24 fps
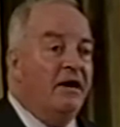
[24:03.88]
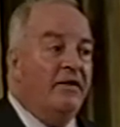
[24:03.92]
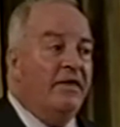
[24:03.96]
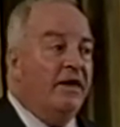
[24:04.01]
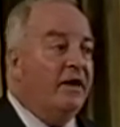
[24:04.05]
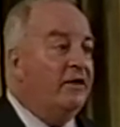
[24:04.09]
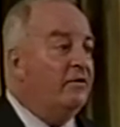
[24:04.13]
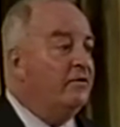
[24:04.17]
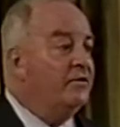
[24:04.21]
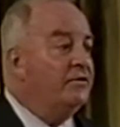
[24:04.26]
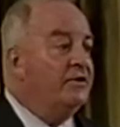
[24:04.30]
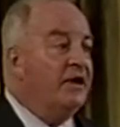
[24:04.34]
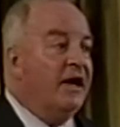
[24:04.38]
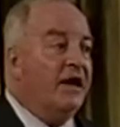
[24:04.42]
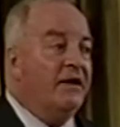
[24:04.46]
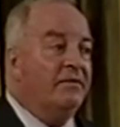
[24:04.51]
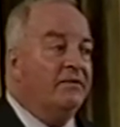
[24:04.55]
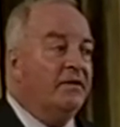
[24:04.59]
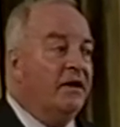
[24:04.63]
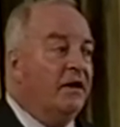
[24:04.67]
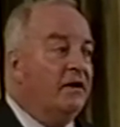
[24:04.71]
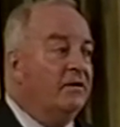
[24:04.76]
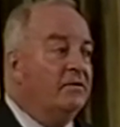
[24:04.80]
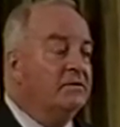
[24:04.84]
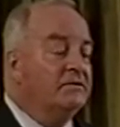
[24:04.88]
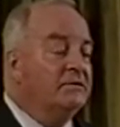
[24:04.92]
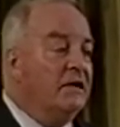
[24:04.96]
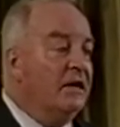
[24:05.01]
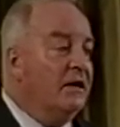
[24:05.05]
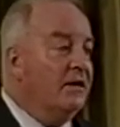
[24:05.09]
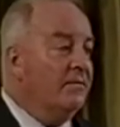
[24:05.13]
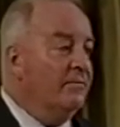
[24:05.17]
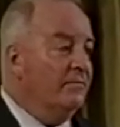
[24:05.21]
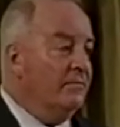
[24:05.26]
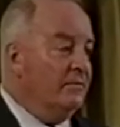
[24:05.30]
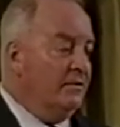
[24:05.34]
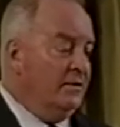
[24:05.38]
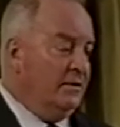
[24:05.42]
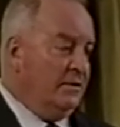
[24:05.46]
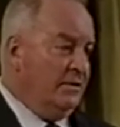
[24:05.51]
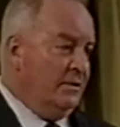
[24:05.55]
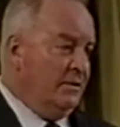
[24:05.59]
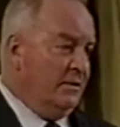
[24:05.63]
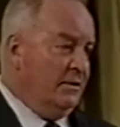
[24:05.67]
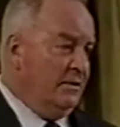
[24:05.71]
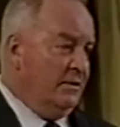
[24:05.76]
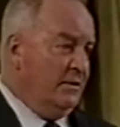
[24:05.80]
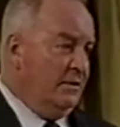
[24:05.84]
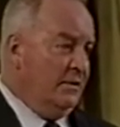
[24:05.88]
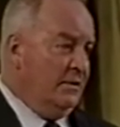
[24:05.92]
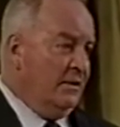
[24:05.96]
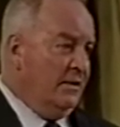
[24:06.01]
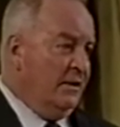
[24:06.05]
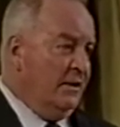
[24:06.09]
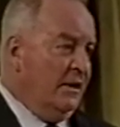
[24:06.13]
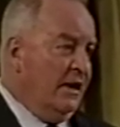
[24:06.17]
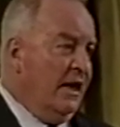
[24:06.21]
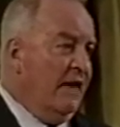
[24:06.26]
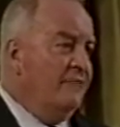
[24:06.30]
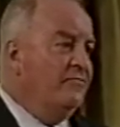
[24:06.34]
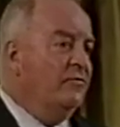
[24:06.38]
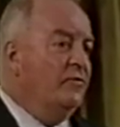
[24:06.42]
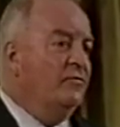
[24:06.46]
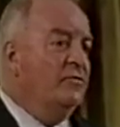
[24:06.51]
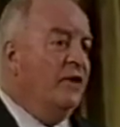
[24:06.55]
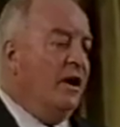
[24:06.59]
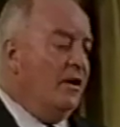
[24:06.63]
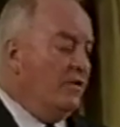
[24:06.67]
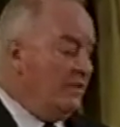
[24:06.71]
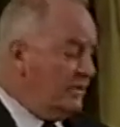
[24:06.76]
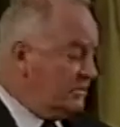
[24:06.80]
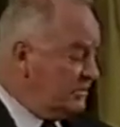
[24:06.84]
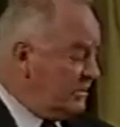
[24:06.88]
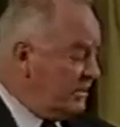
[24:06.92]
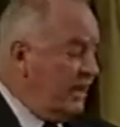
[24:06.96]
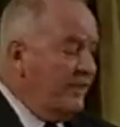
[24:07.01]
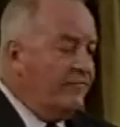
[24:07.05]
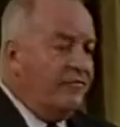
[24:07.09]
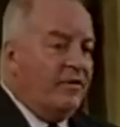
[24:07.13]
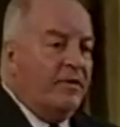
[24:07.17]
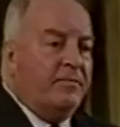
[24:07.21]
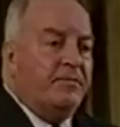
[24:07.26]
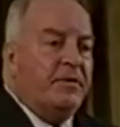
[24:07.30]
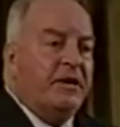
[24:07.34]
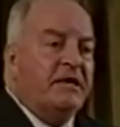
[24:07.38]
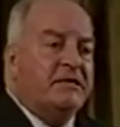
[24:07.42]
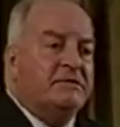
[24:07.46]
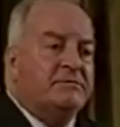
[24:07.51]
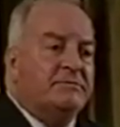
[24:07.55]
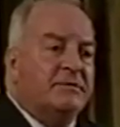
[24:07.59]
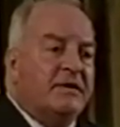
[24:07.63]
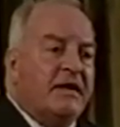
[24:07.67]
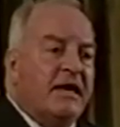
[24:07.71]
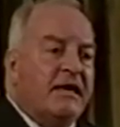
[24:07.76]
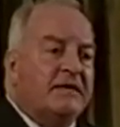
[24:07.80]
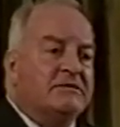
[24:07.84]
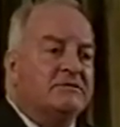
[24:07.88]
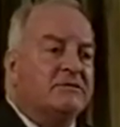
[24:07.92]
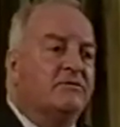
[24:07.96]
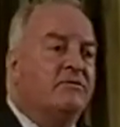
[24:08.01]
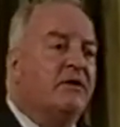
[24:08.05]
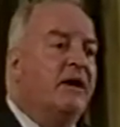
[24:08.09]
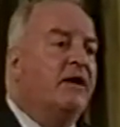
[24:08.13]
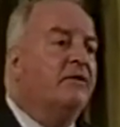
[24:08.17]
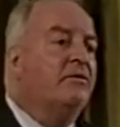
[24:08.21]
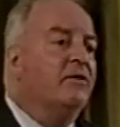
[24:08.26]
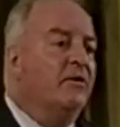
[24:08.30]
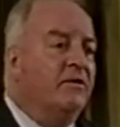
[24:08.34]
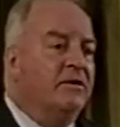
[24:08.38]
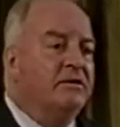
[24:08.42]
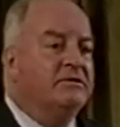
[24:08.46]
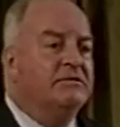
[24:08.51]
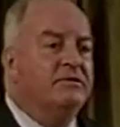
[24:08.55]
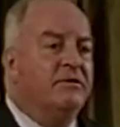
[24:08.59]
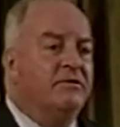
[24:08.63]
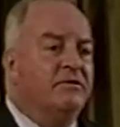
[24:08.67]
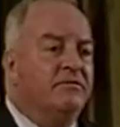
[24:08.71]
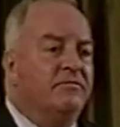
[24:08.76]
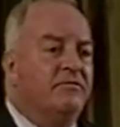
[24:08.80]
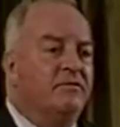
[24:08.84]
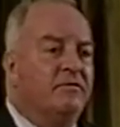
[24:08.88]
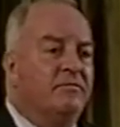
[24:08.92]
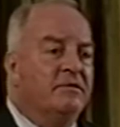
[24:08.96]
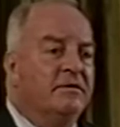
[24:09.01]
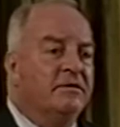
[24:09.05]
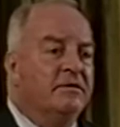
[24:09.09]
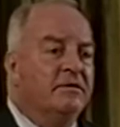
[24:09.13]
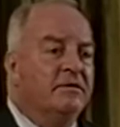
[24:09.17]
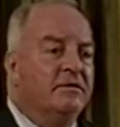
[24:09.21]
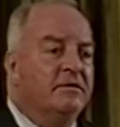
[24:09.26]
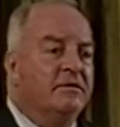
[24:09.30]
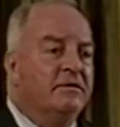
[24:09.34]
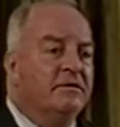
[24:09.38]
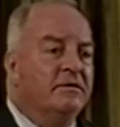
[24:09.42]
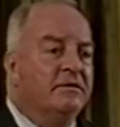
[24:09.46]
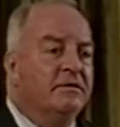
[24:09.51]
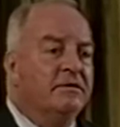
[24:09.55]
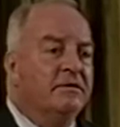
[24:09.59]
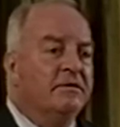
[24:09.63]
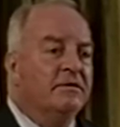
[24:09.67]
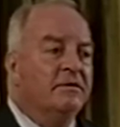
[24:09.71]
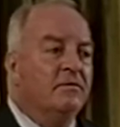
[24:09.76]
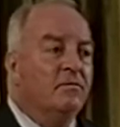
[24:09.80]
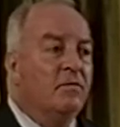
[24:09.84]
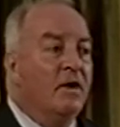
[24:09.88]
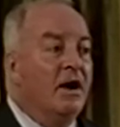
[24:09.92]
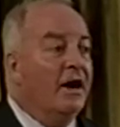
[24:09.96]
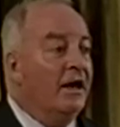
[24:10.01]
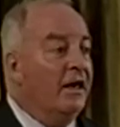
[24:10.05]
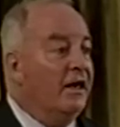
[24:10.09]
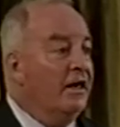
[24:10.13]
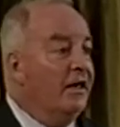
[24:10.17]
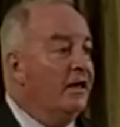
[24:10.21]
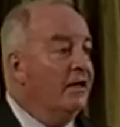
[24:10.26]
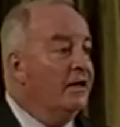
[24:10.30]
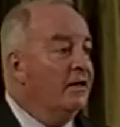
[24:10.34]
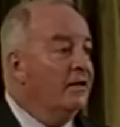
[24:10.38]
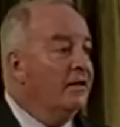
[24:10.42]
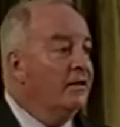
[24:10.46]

now, they are attacked the whole time. Have you noticed that every policeman has the crown on his uniform? Why?